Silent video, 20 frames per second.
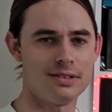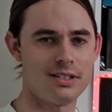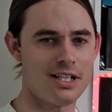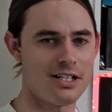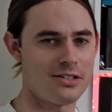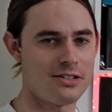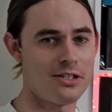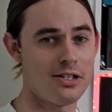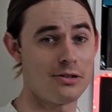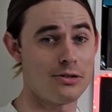
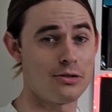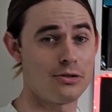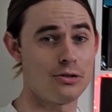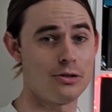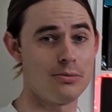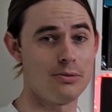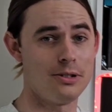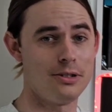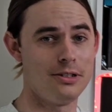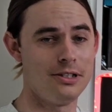That sounds
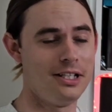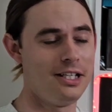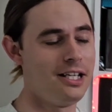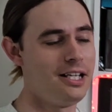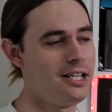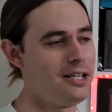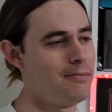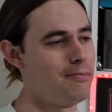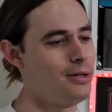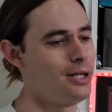stupid,
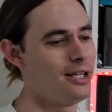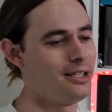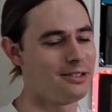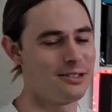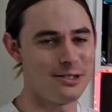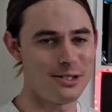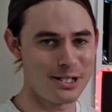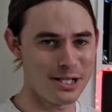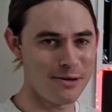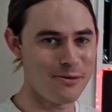
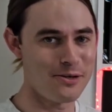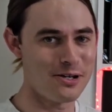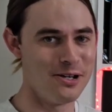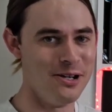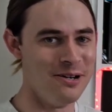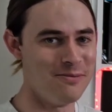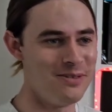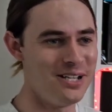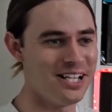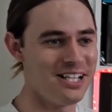but you get what
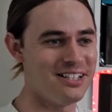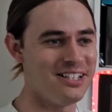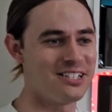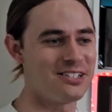I mean.